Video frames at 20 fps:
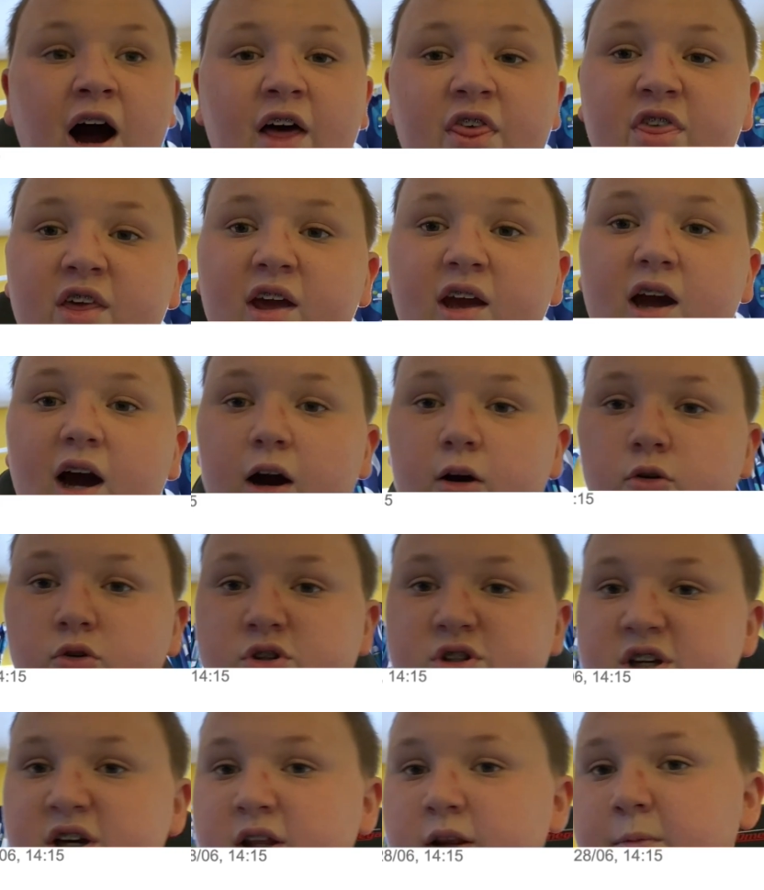I think I
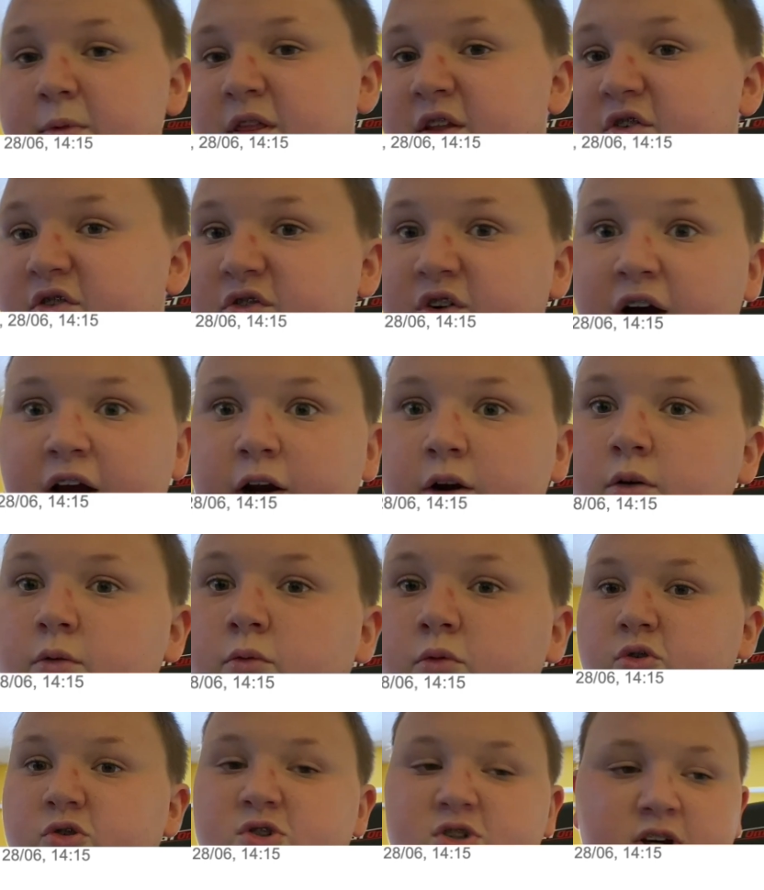could see them in the final,
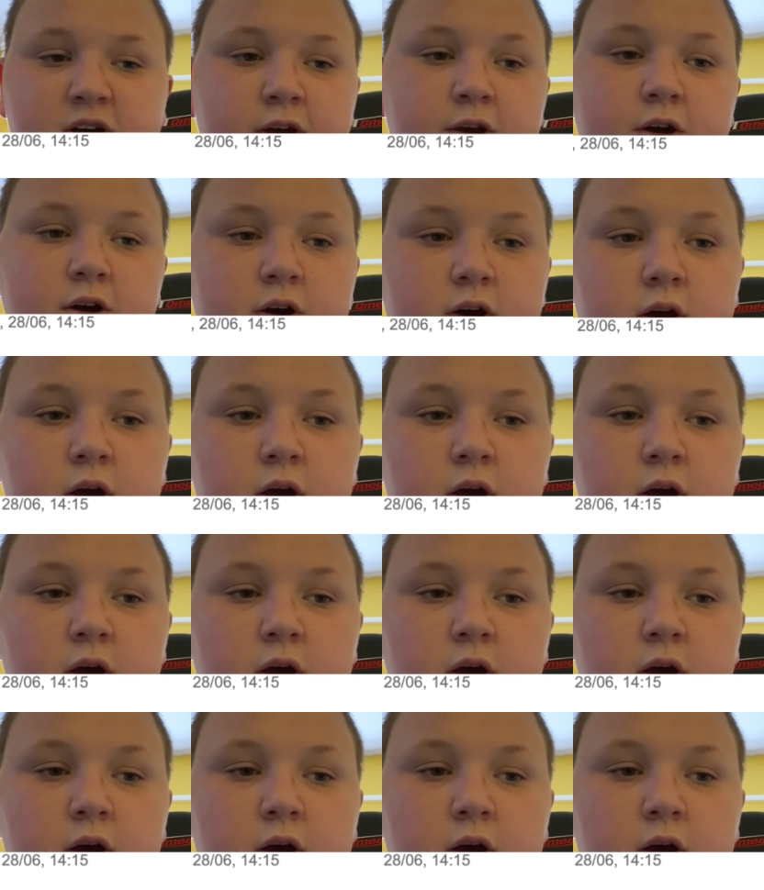see.